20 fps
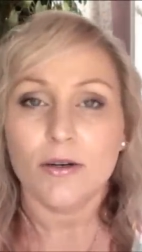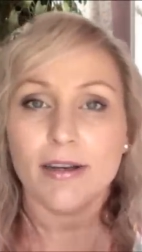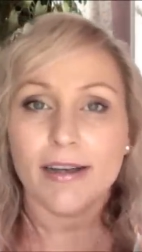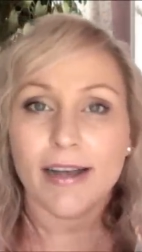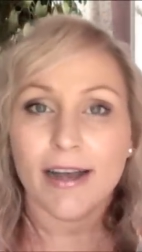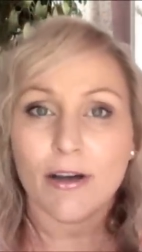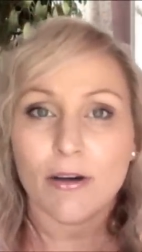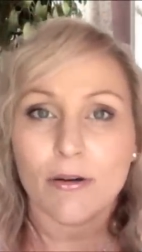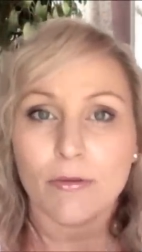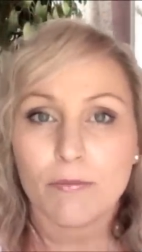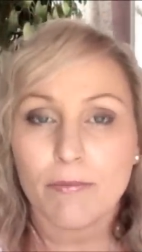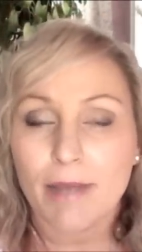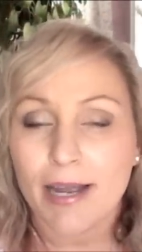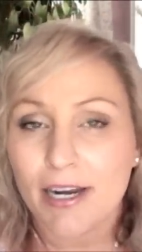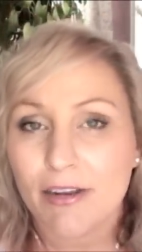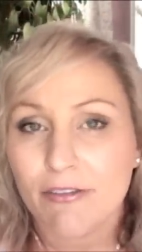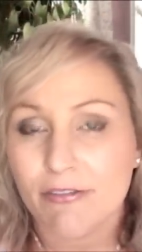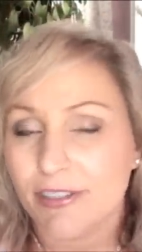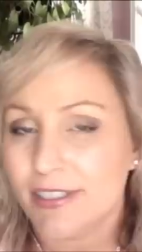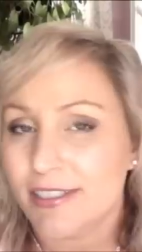our
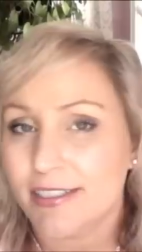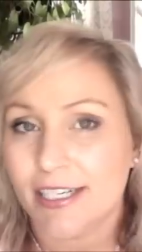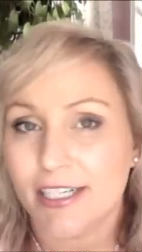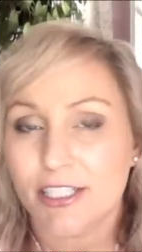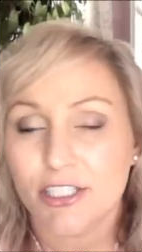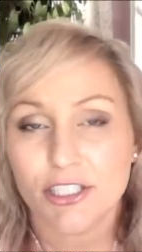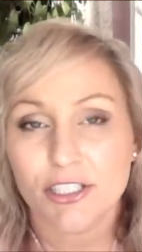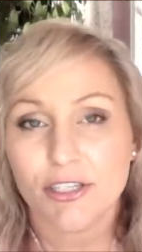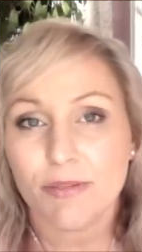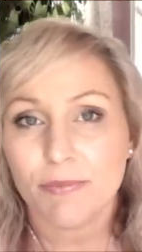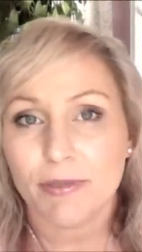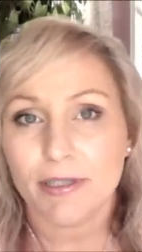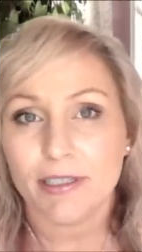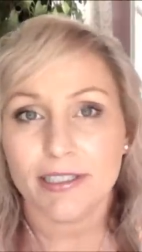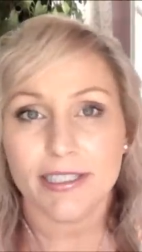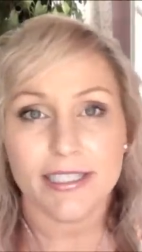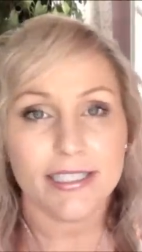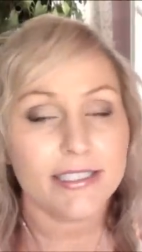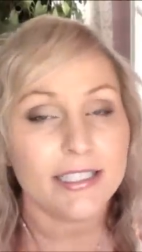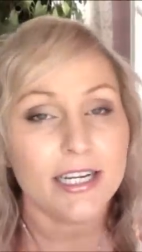manifestation
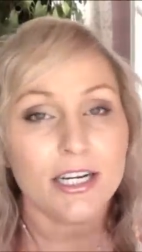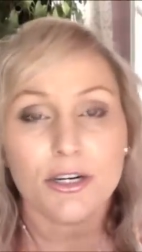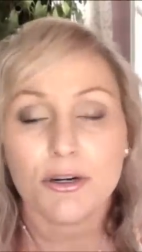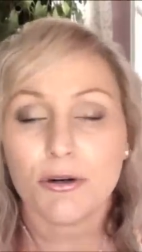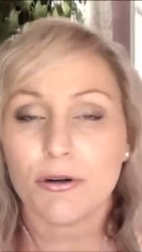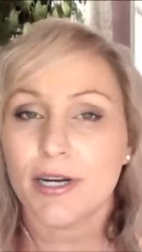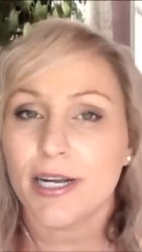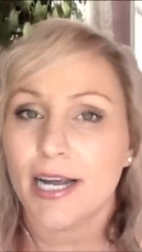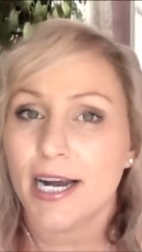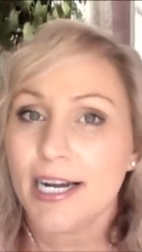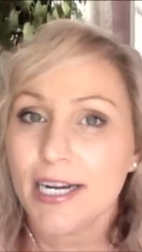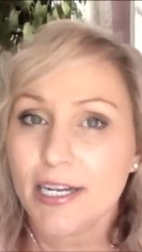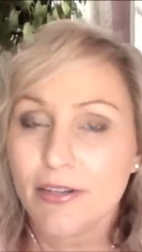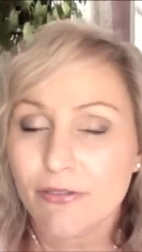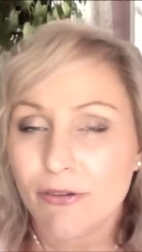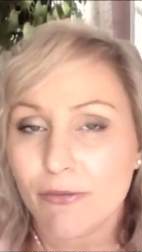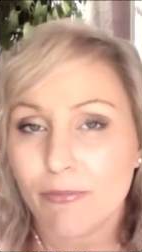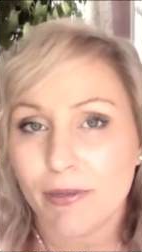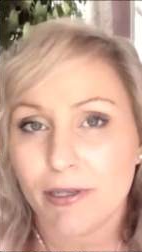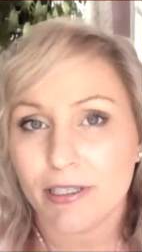abilities, our
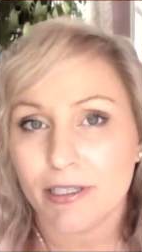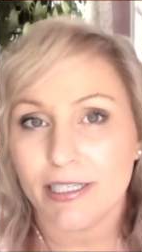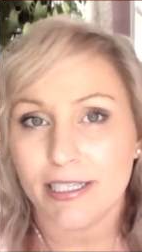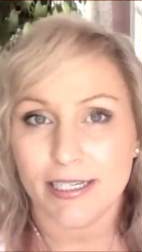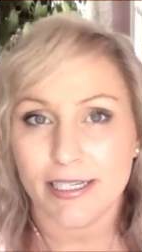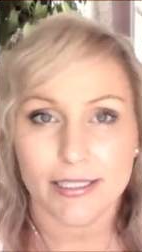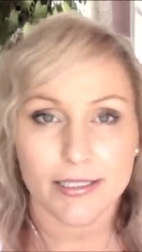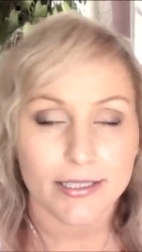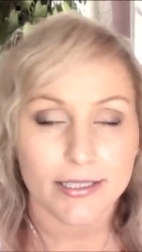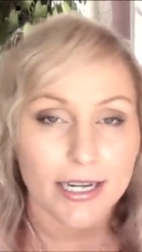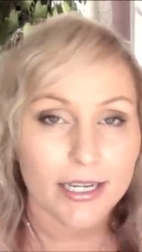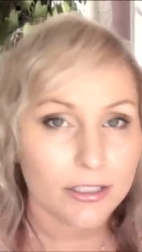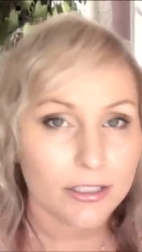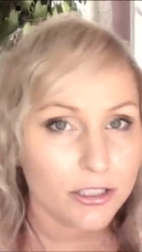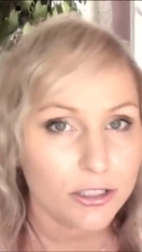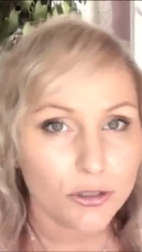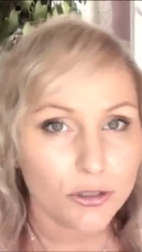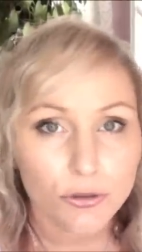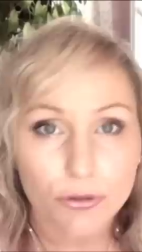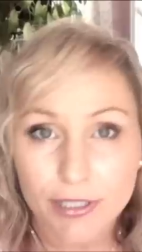creative abilities, our
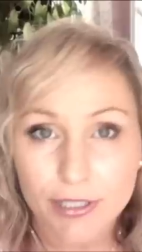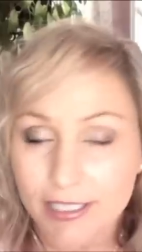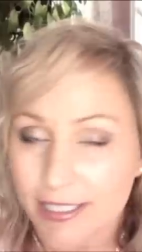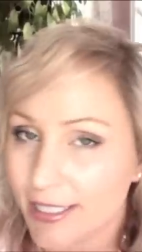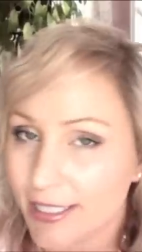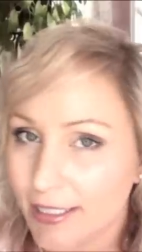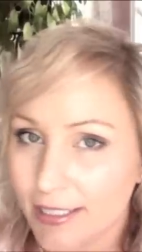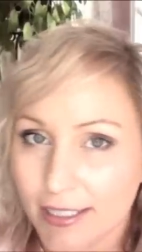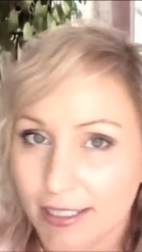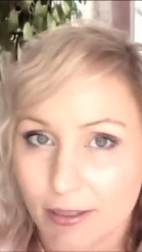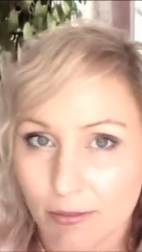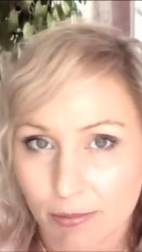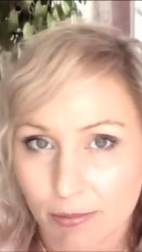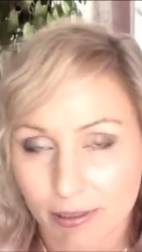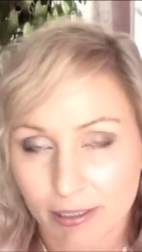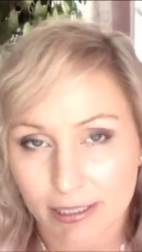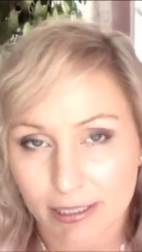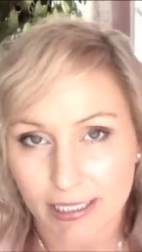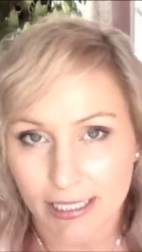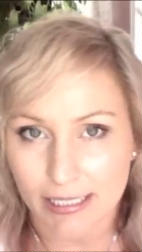storytelling
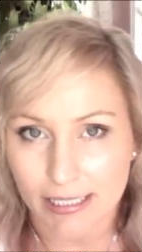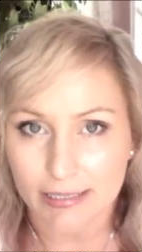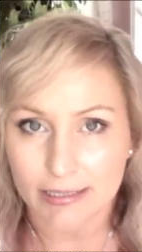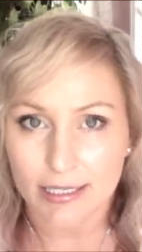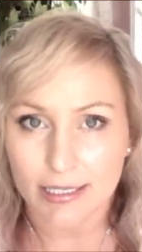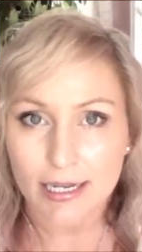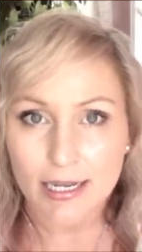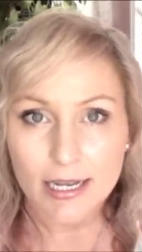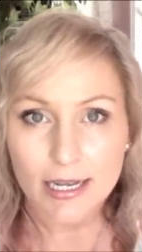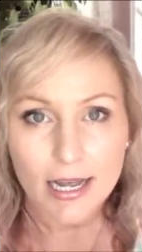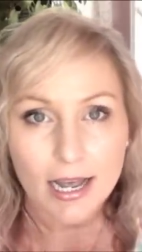abilities,